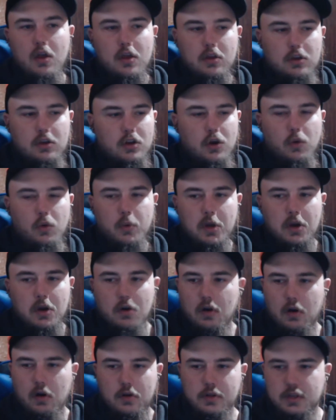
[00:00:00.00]
you know, we are
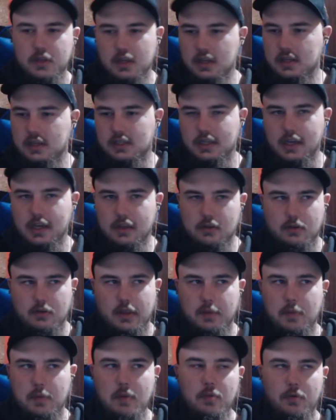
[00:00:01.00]
all into this together.
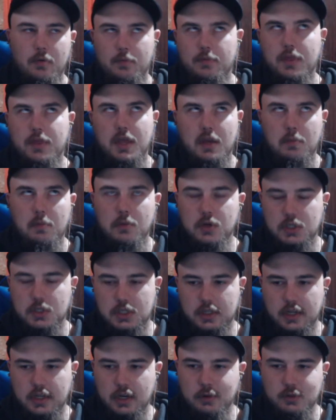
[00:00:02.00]
Like, people think
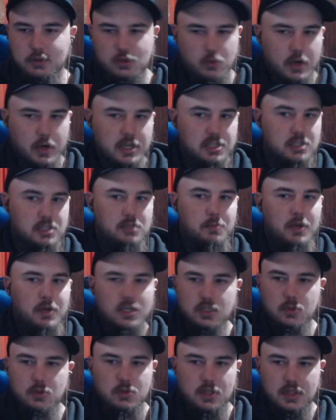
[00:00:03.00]
Mussolini was racist
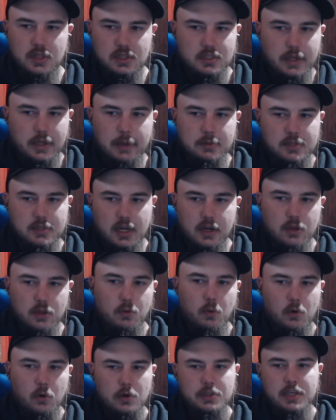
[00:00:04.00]
because he was on the same side of the
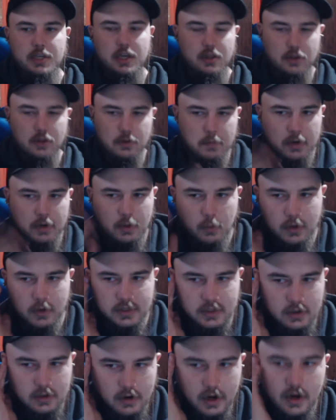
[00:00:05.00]
war as Hitler, but he
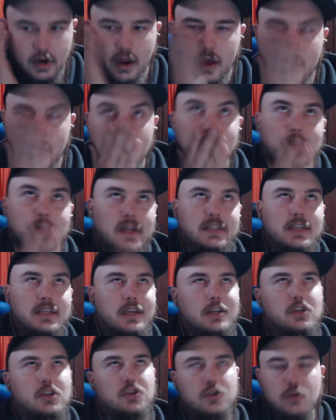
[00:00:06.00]
wasn't, right? That's like
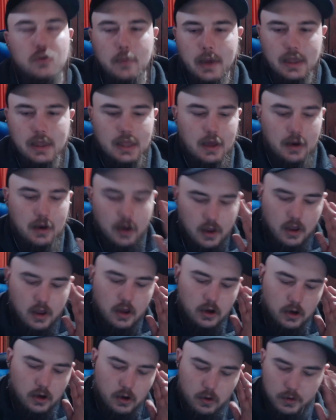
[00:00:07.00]
assuming that,
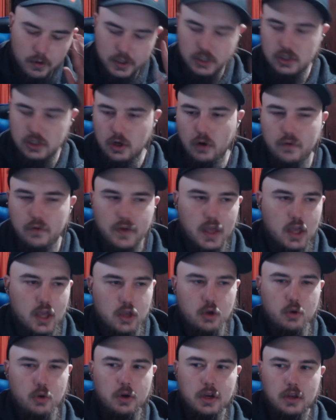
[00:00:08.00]
you know, the Soviet
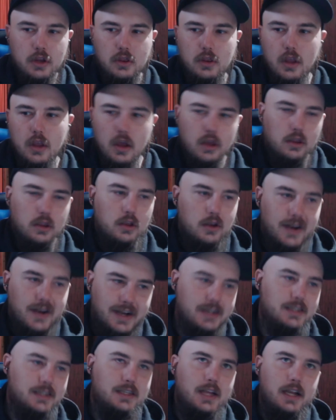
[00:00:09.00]
Union, the
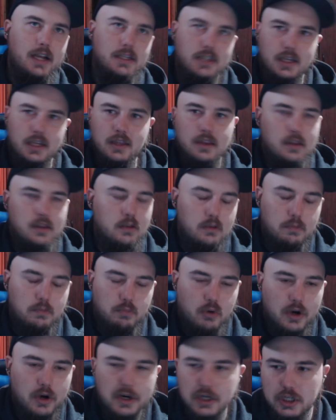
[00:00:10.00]
United States, and the
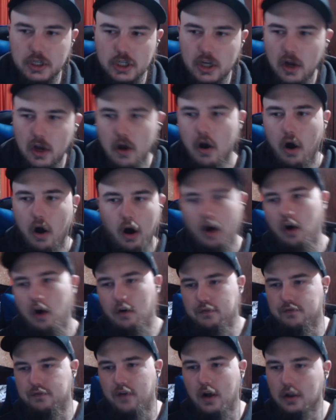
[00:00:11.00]
British all
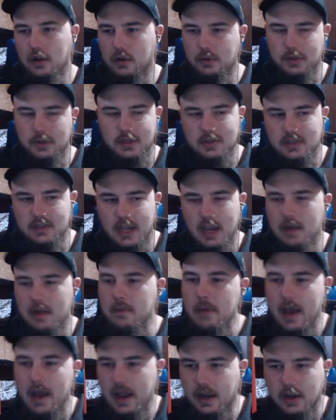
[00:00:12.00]
followed the
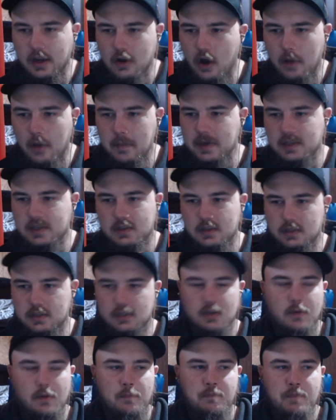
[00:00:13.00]
same economic
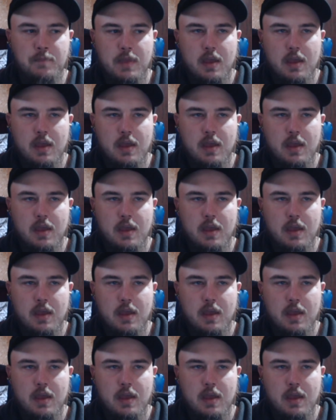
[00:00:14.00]
system,